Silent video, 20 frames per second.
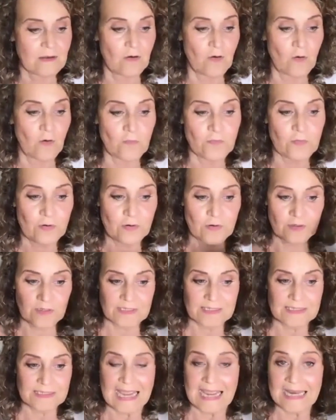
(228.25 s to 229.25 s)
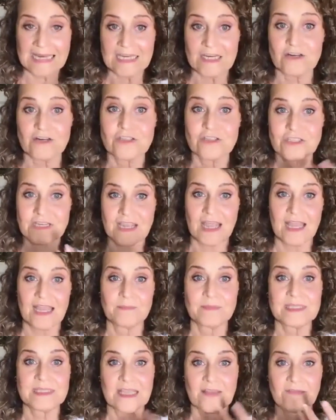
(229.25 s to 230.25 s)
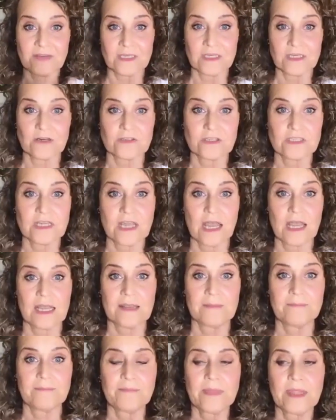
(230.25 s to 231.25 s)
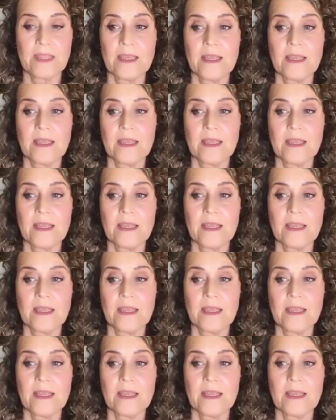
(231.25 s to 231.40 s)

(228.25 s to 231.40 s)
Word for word: over 10 years' time, seven years' time,